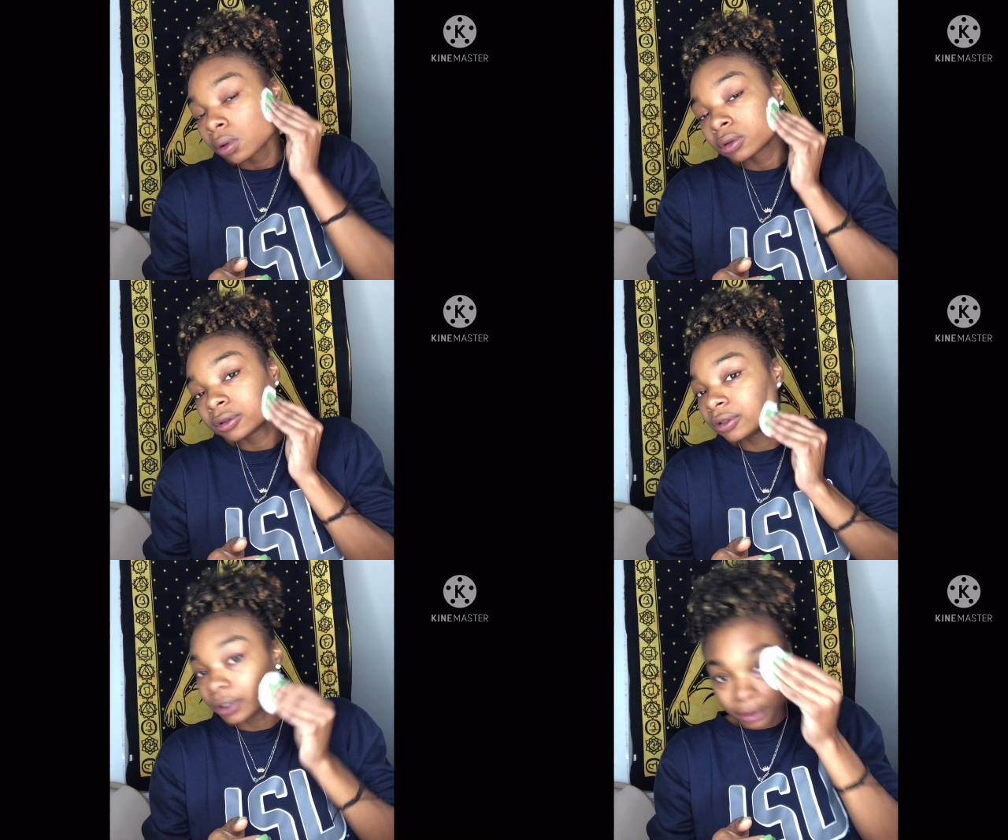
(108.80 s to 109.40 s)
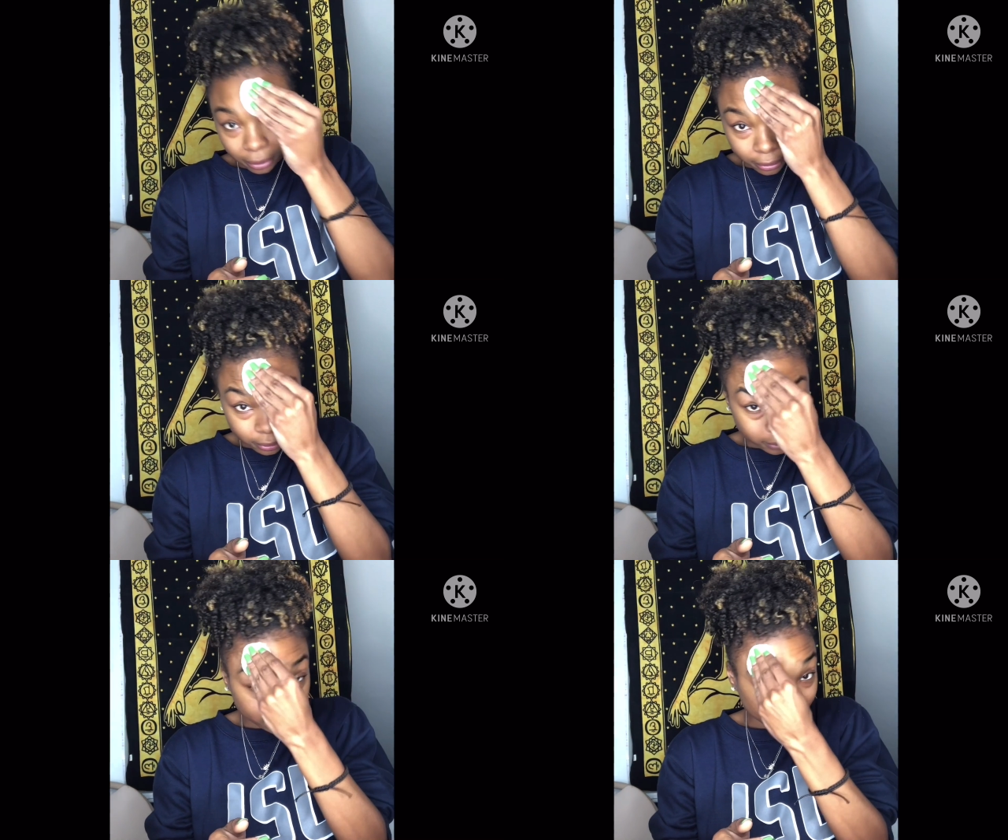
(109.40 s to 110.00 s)
dirt on
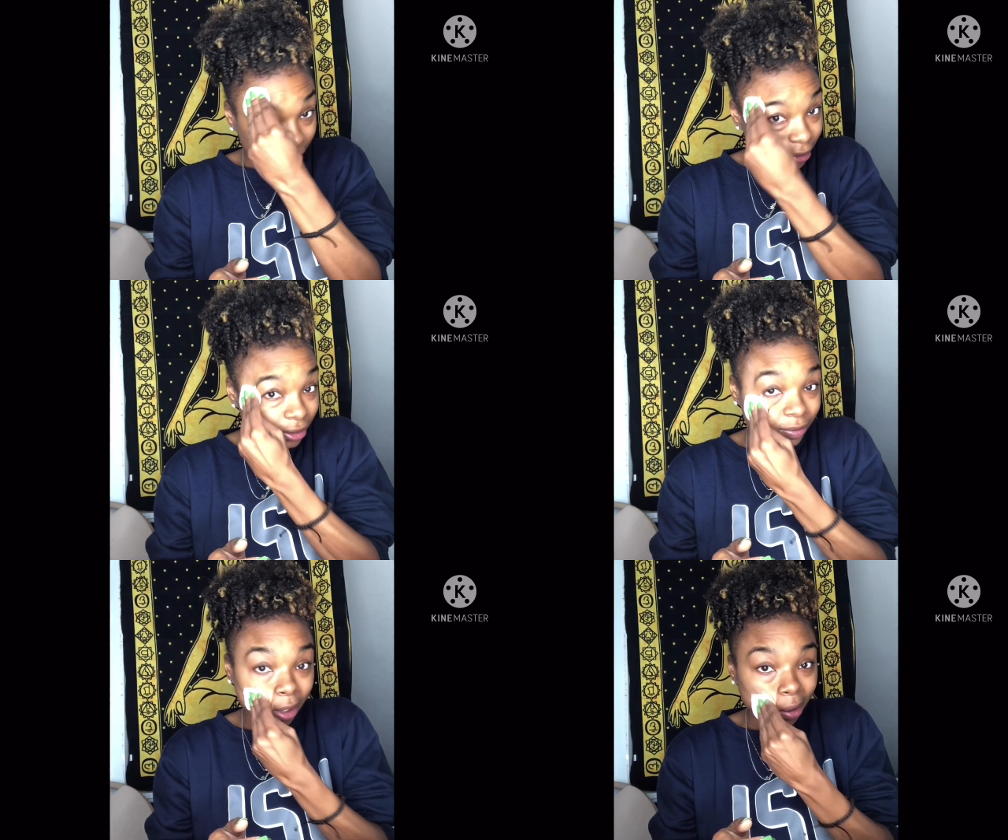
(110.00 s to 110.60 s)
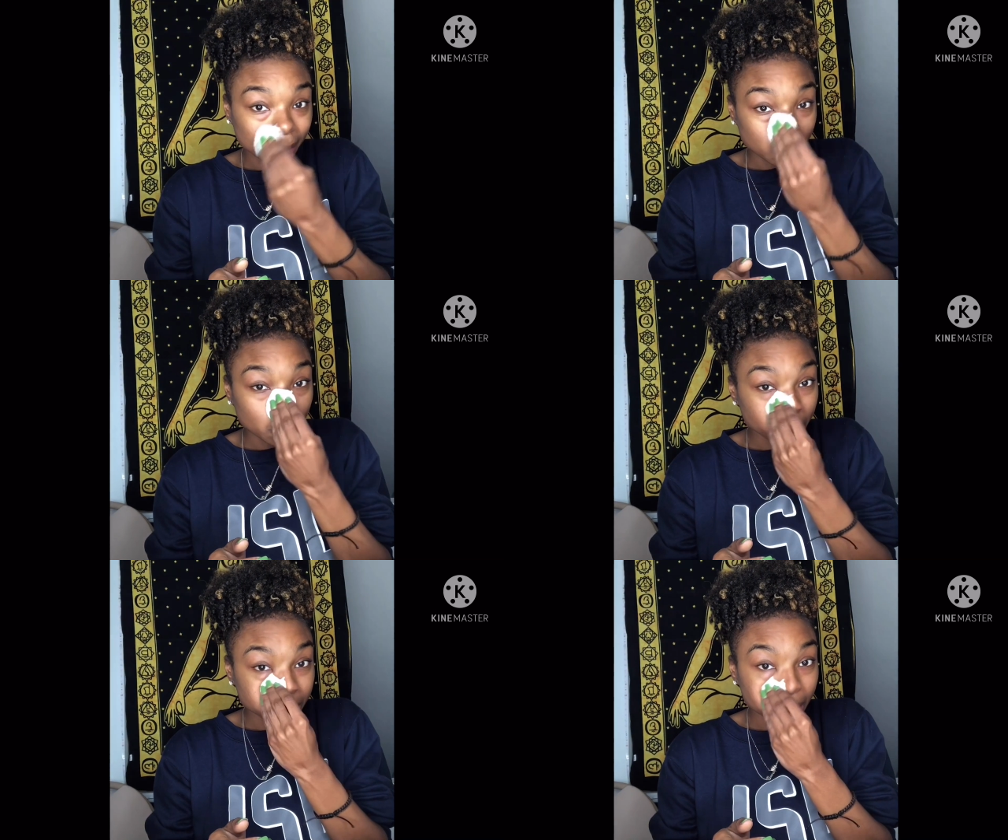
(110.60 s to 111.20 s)
our faces while our
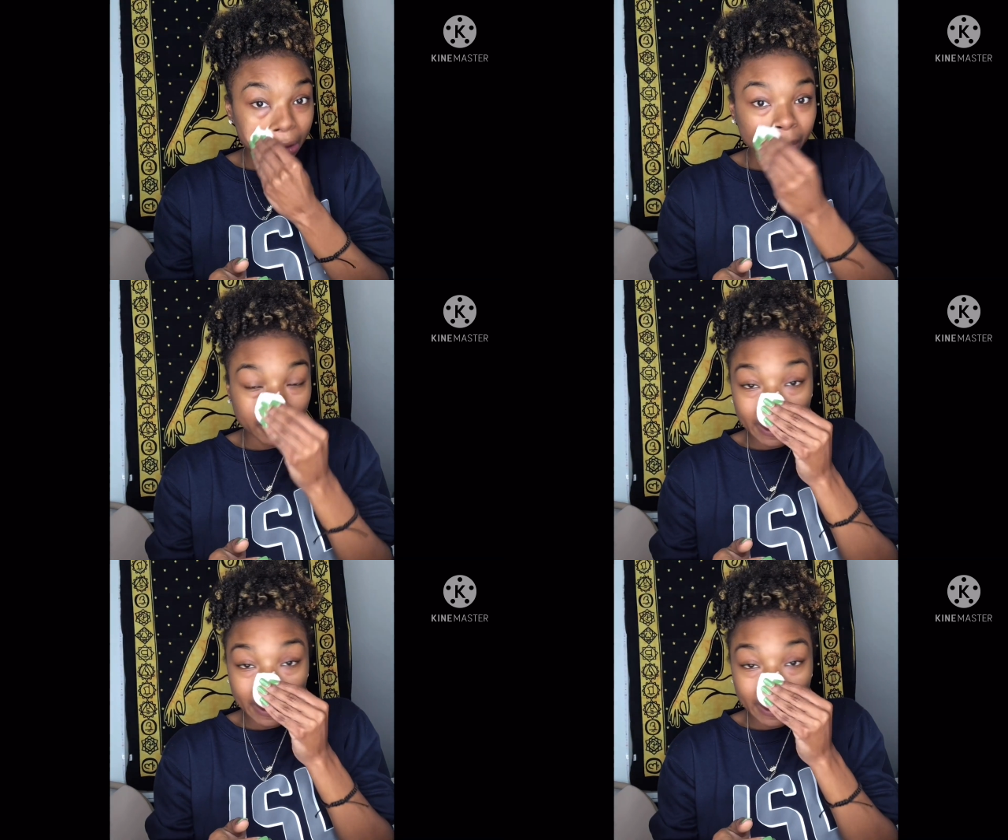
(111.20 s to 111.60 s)
pores are open.